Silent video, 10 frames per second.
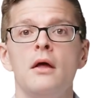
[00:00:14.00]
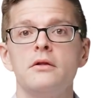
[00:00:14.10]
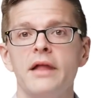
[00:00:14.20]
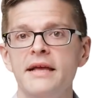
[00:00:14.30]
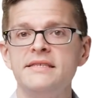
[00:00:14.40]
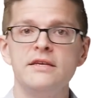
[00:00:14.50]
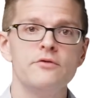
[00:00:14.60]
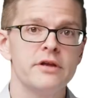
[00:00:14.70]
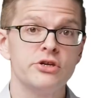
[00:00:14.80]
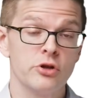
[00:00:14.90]
Legacy
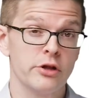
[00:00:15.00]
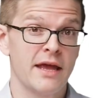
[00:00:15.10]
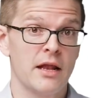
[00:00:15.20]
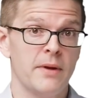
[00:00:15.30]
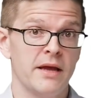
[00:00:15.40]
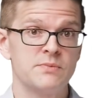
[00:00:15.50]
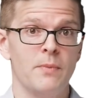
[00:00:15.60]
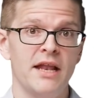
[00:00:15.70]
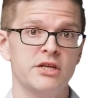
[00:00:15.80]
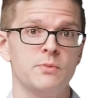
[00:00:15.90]
relational database
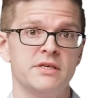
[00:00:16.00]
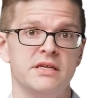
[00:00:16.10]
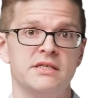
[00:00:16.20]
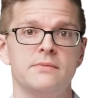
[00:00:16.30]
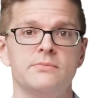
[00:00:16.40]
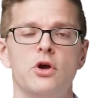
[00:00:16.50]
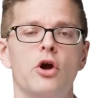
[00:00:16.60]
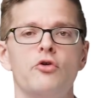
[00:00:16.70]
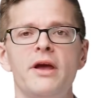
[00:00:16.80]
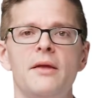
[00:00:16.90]
management systems
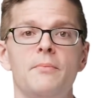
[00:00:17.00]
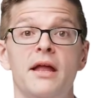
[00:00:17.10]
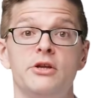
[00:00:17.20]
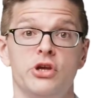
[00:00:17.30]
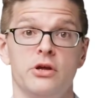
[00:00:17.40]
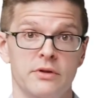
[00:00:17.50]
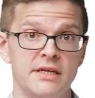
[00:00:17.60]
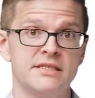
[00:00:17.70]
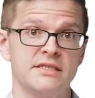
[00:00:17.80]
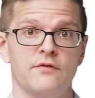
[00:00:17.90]
are great at managing
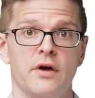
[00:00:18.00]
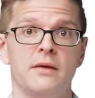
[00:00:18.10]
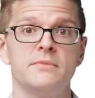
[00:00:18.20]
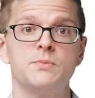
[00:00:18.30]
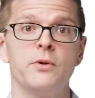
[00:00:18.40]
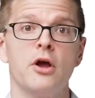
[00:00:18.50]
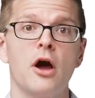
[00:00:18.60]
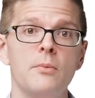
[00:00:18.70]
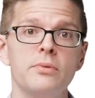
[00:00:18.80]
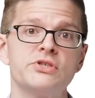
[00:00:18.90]
lists of items, but
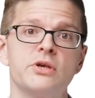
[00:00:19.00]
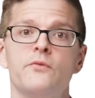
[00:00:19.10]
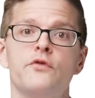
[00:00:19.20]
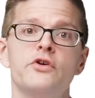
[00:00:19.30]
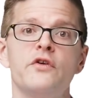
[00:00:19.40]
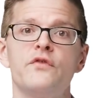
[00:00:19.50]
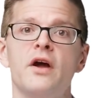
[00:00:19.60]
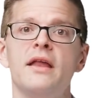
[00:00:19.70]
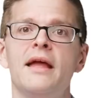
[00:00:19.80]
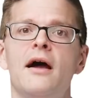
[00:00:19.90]
cumbersome for
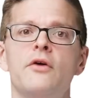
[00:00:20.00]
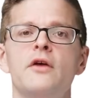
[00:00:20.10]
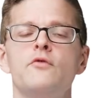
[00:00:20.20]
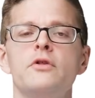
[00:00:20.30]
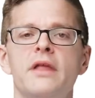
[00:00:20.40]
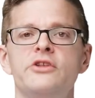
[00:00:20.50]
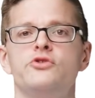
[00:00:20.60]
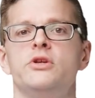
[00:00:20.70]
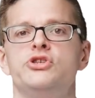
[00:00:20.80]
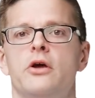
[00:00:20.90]
defining how they relate
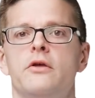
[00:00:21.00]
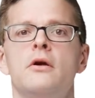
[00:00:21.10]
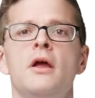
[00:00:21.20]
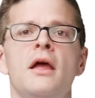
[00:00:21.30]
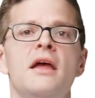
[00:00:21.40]
to each other.